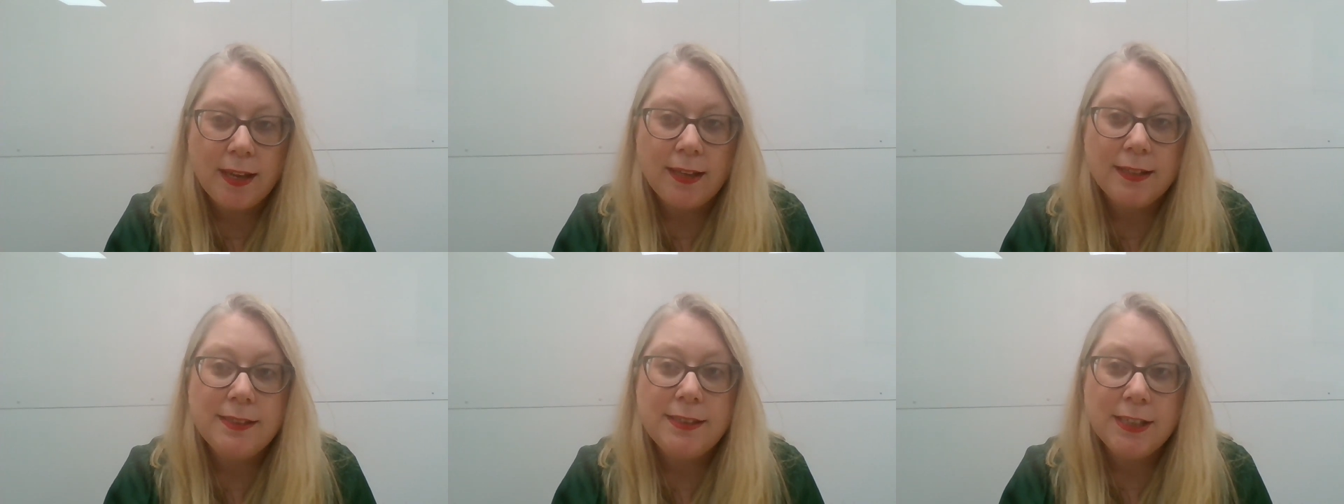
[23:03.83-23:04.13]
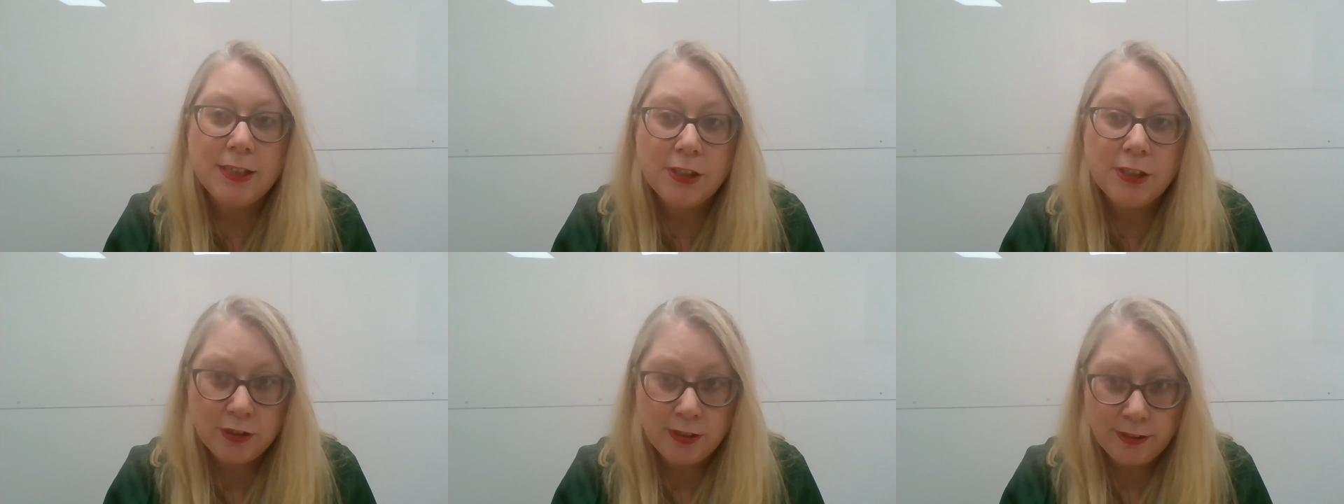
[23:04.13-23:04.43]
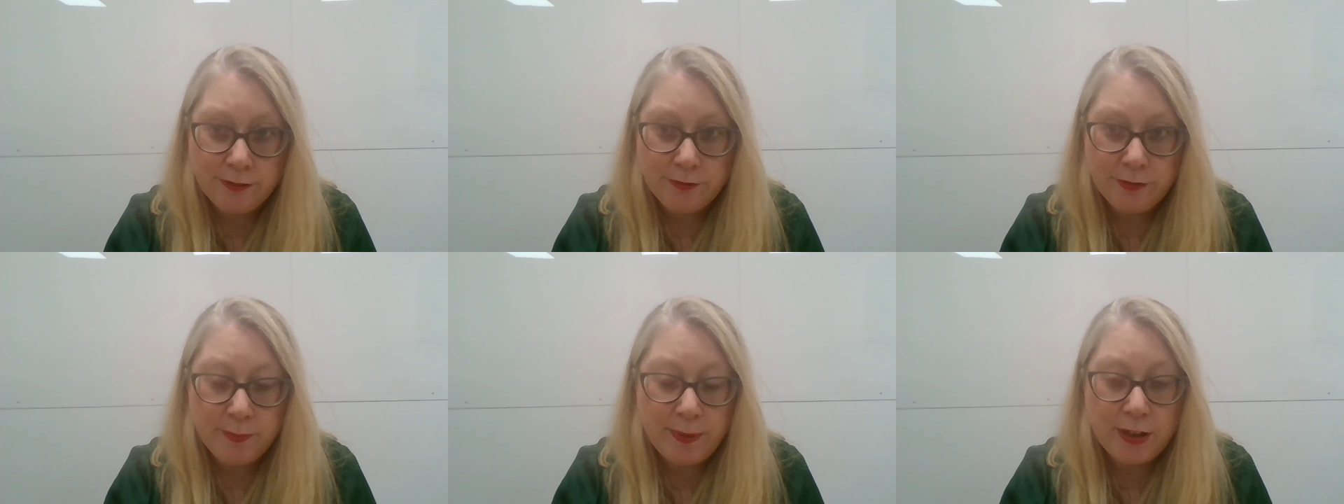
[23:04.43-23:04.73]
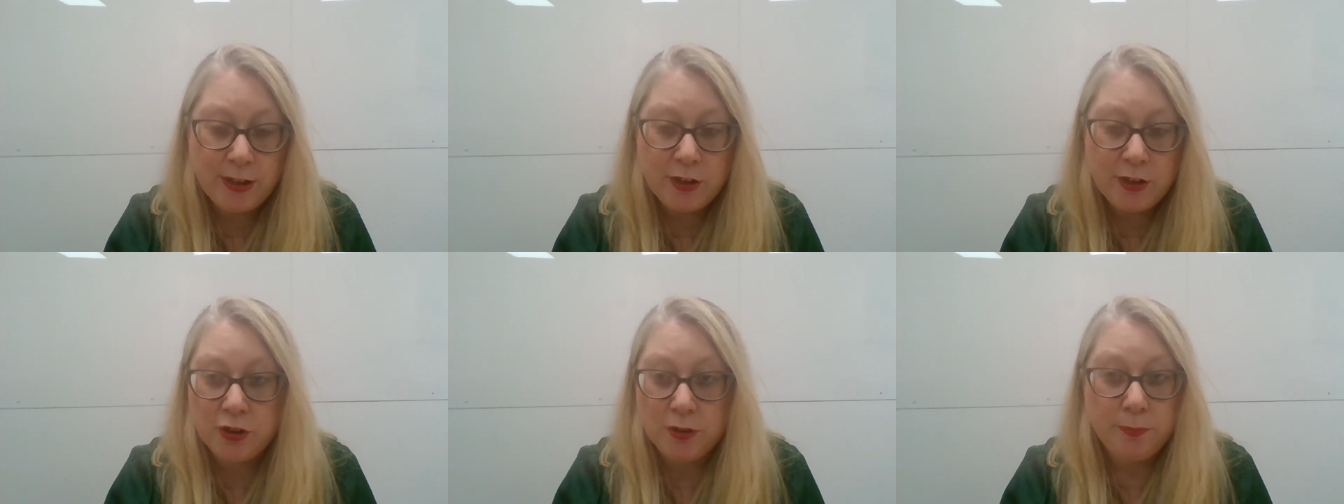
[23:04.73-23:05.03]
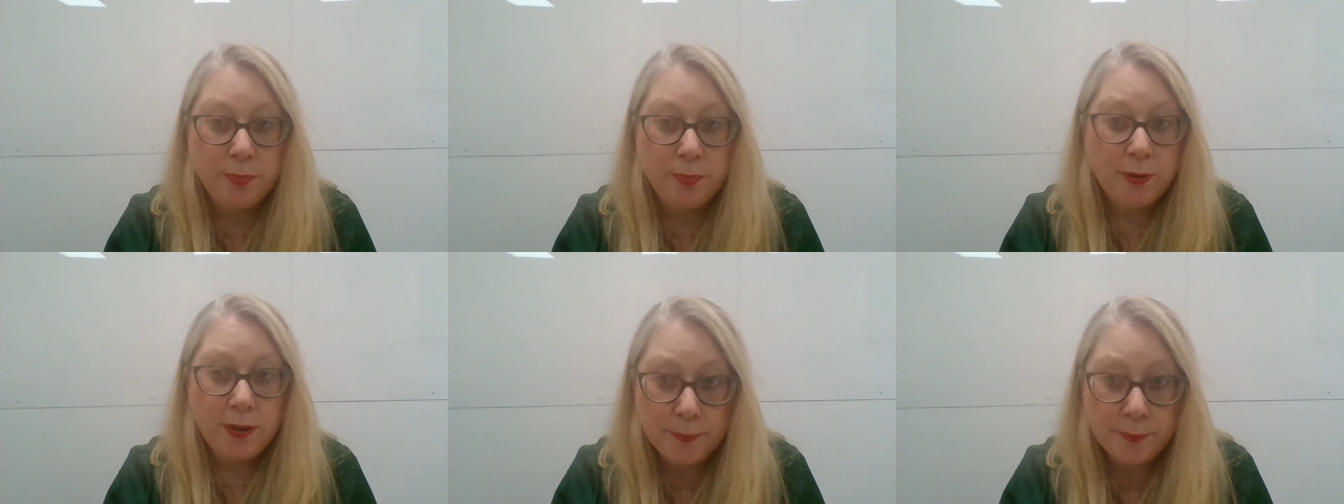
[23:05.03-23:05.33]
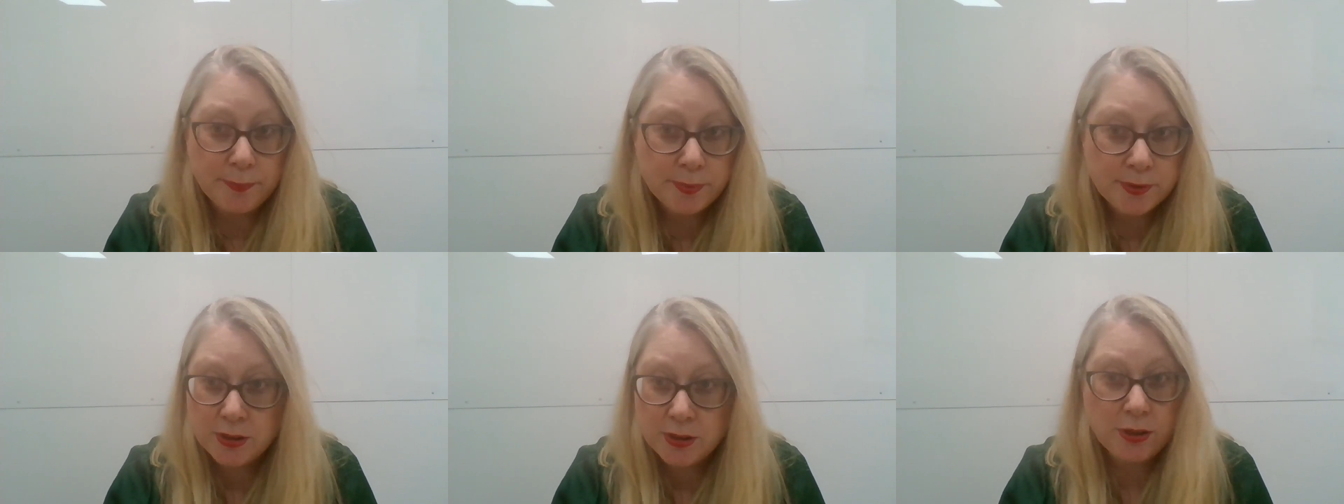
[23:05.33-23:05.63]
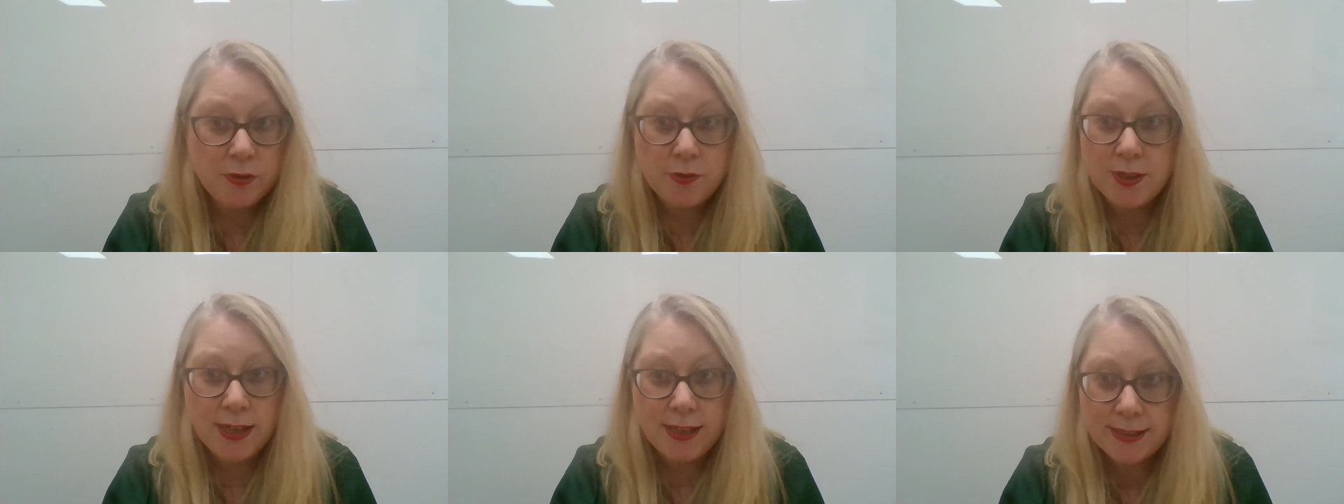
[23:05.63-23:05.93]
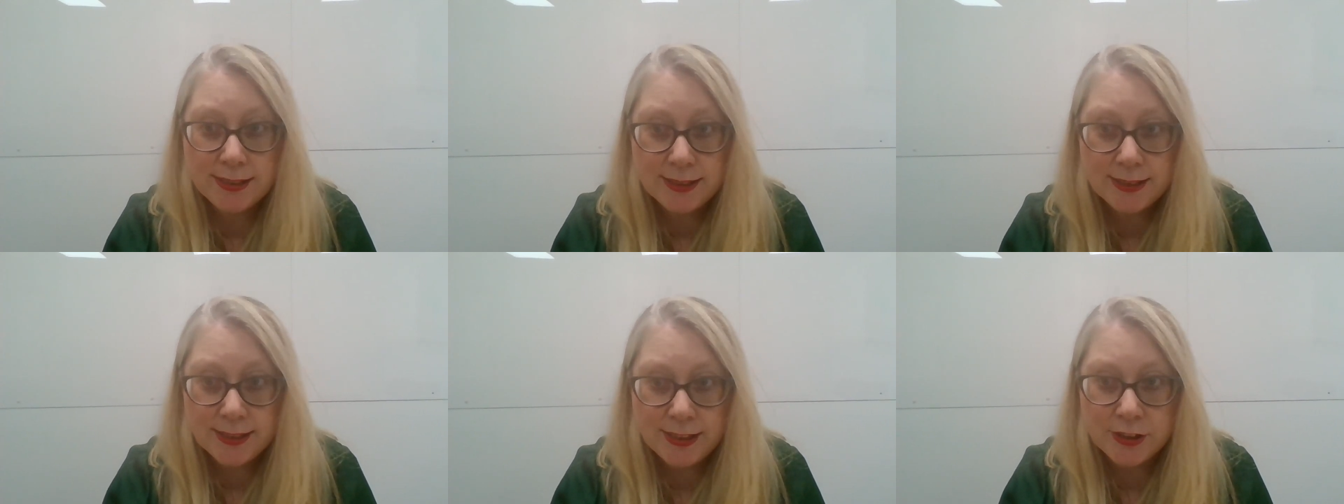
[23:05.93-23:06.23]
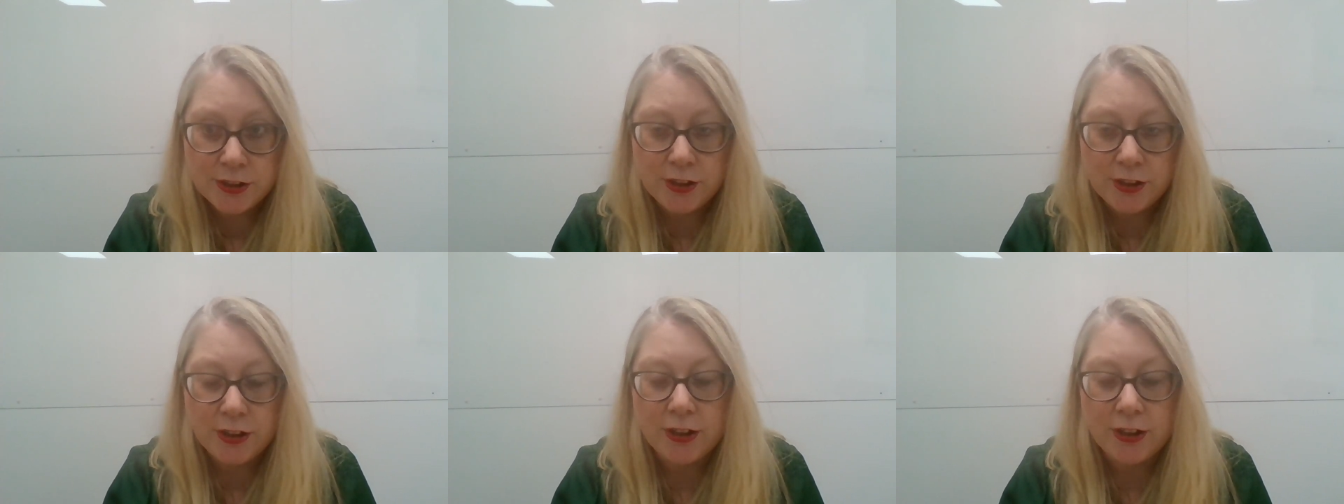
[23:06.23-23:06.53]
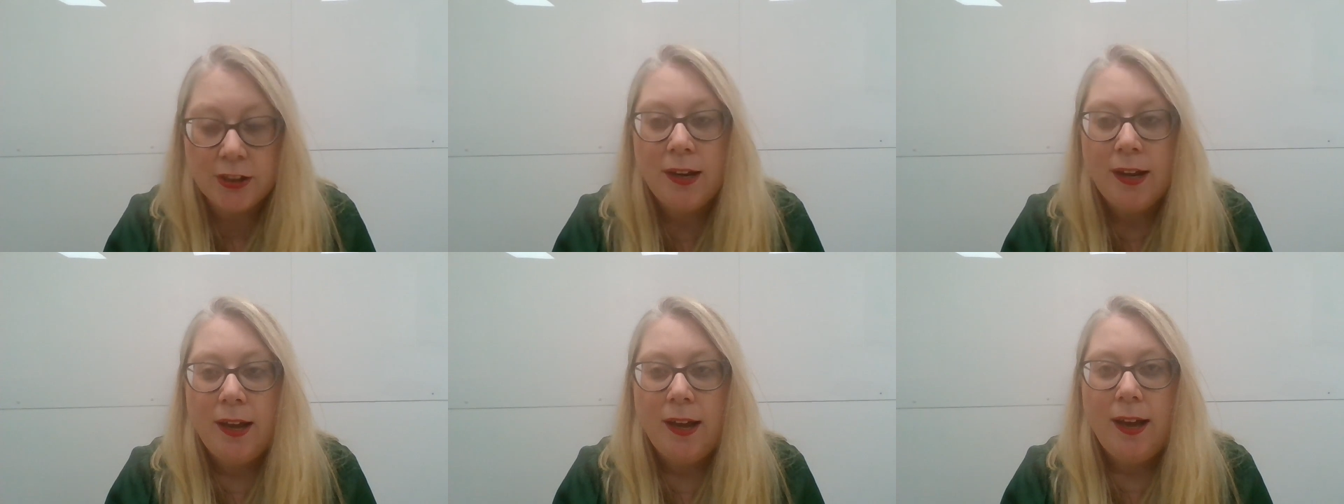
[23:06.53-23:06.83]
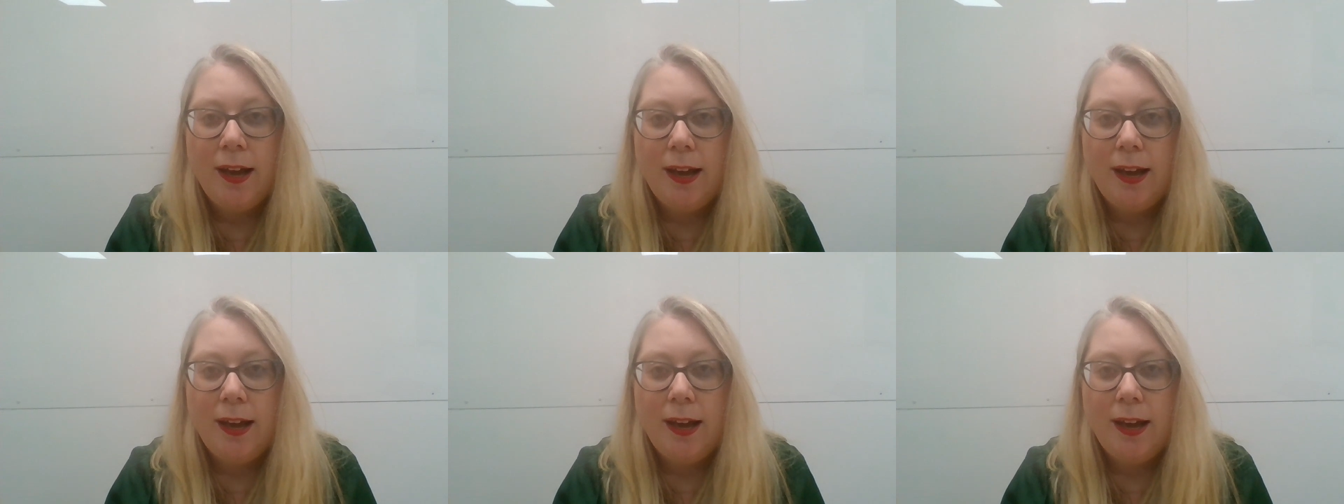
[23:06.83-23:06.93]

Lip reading: additional information, perhaps 2 days later,